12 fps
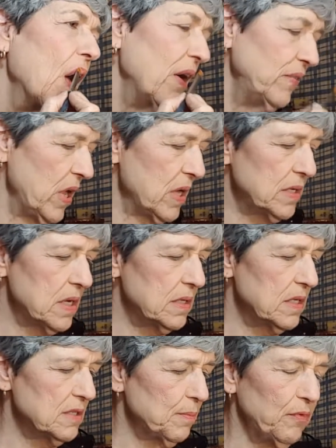I've not done
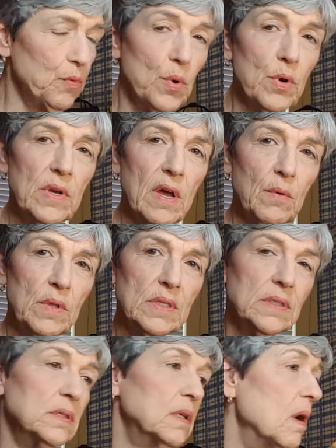this before, not with
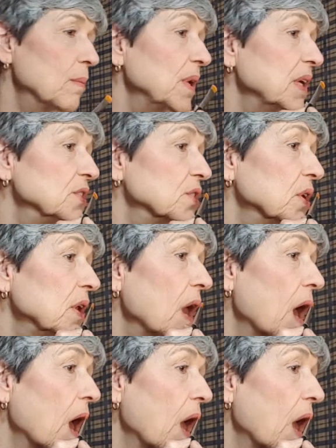this combination.